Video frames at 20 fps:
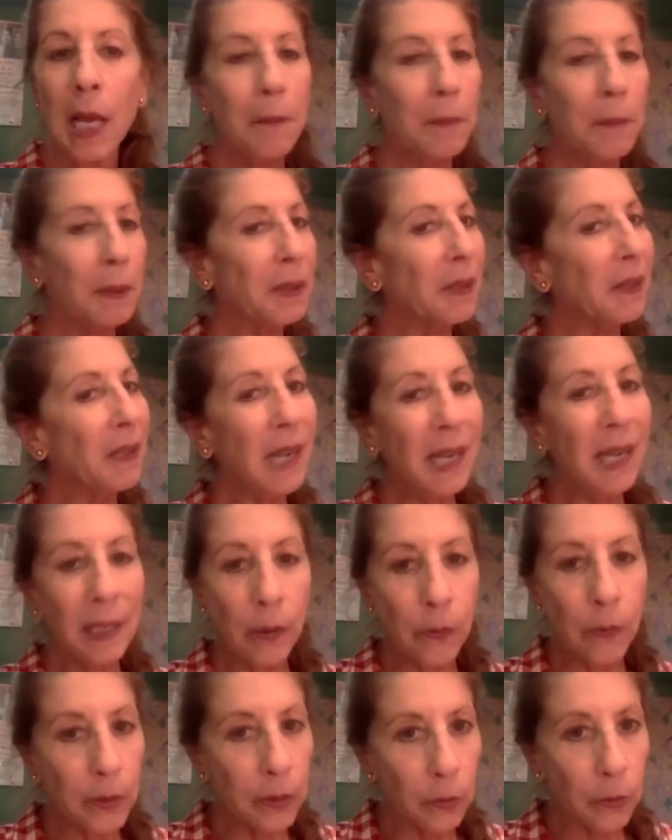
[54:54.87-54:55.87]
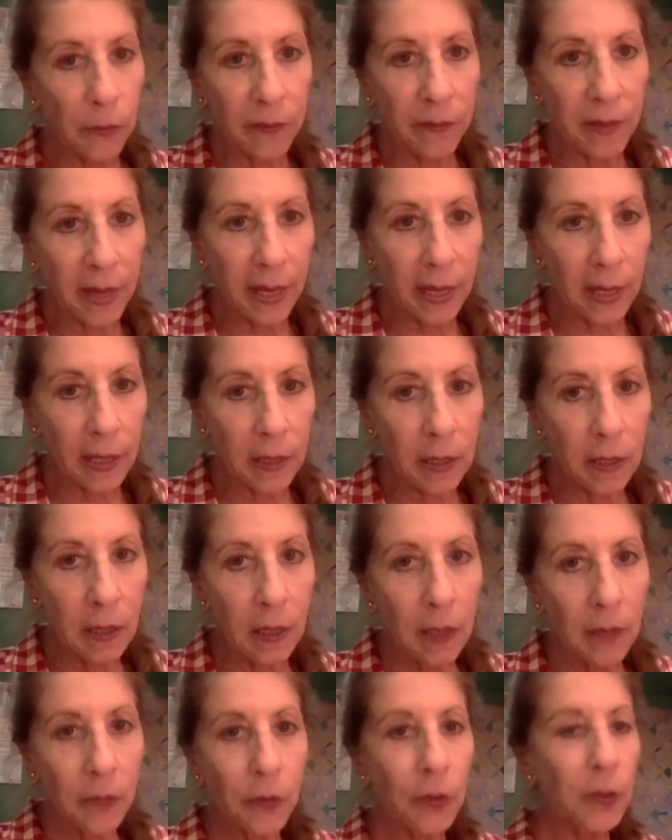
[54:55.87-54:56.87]
But they're not going to invade.
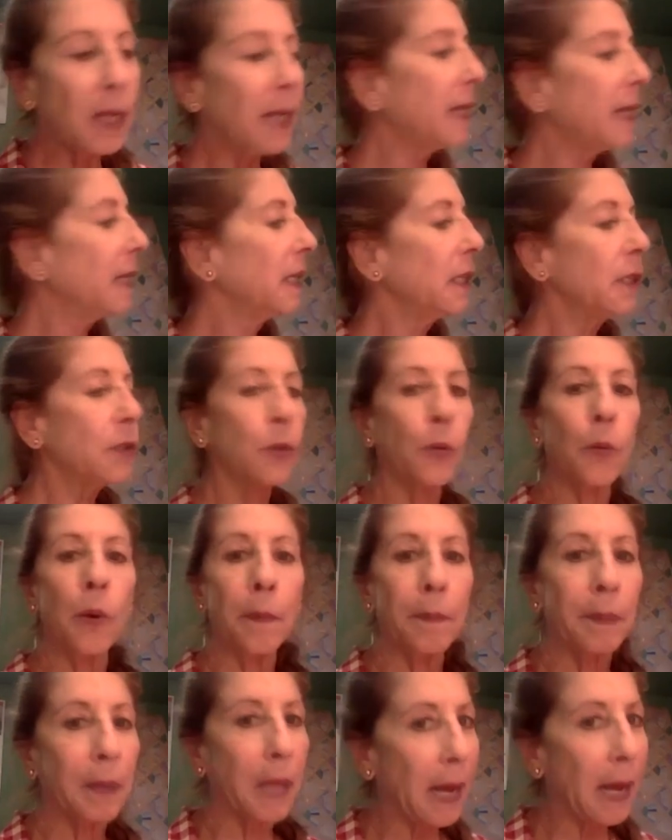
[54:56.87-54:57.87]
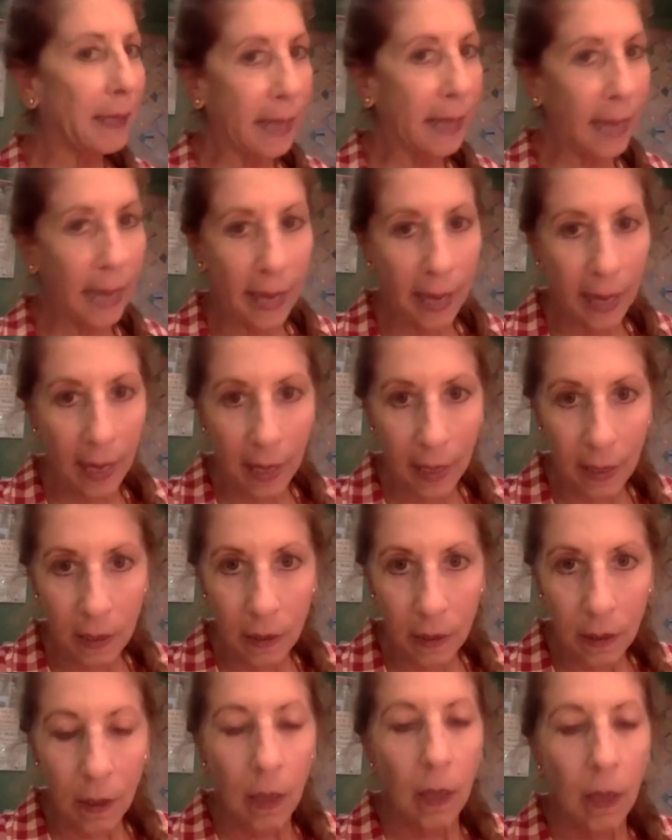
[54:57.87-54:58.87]
They're not going to do a blockade,
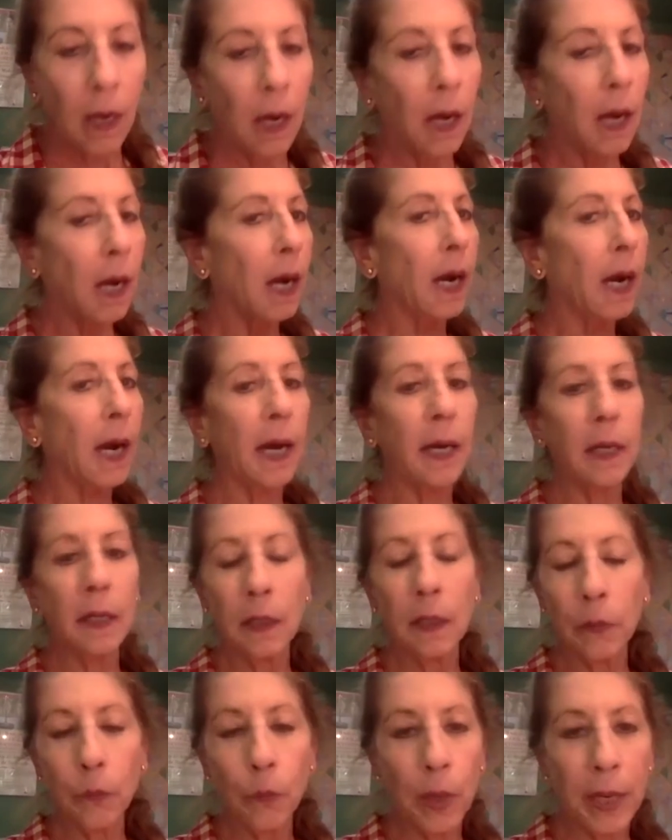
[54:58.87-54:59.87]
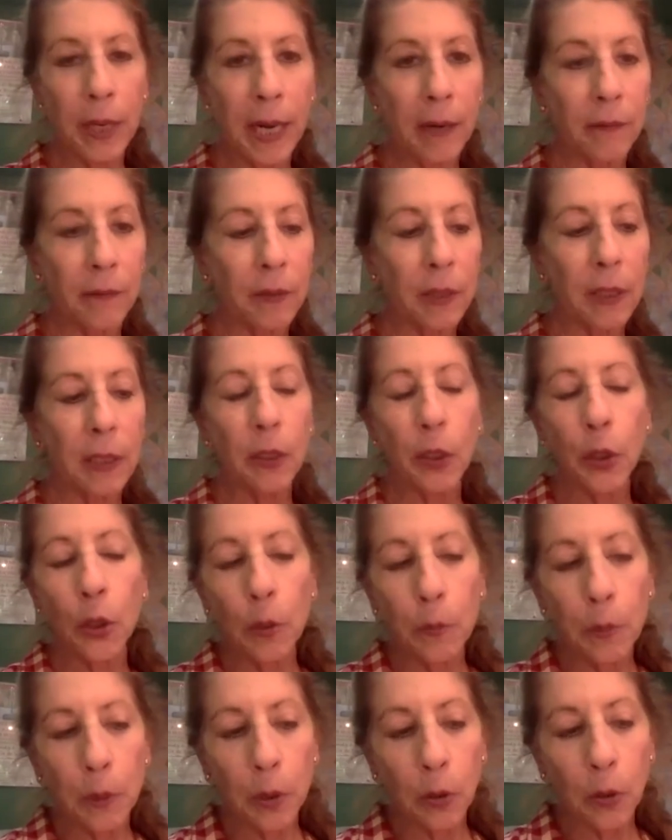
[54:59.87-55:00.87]
whatever. In
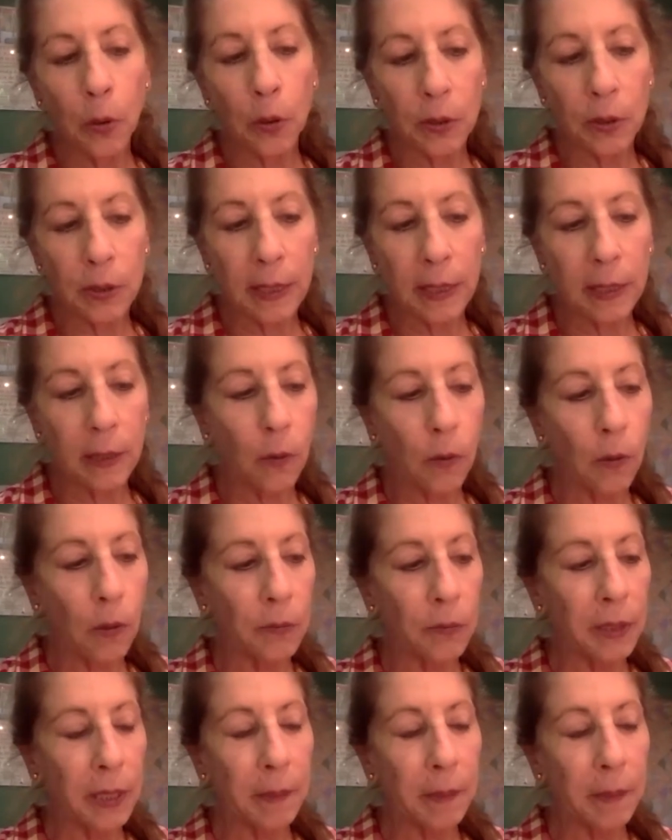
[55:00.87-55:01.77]
Cuba, of course, they called the